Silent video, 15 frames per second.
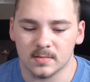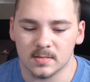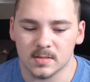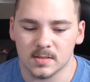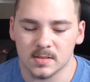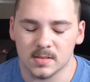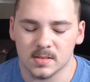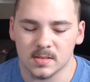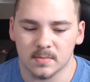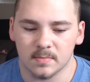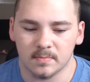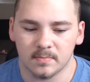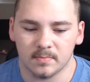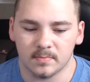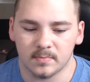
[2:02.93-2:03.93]

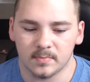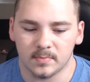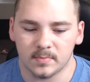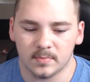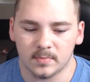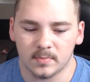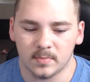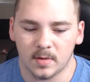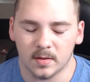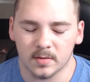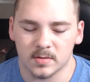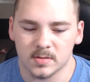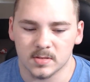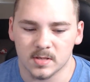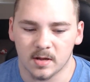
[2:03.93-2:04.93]
some other
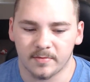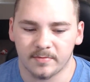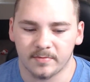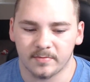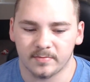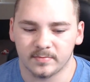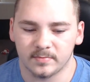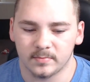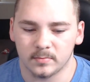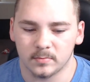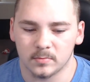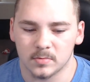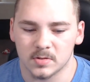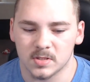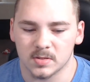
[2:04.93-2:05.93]
stuff
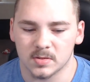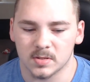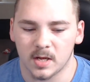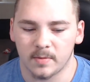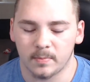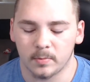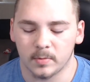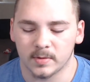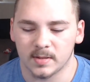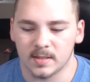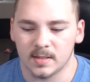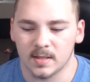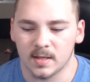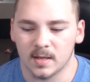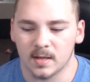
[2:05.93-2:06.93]
was up with
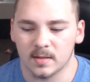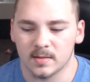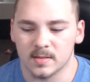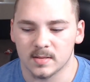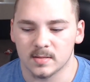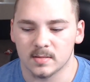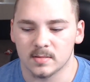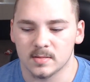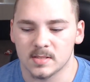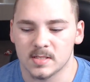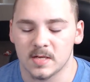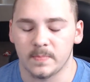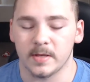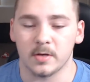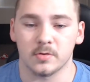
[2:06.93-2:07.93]
the
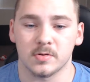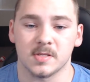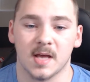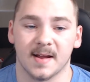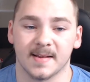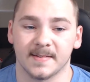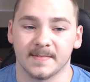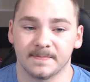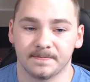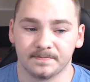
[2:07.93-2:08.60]
CPU socket,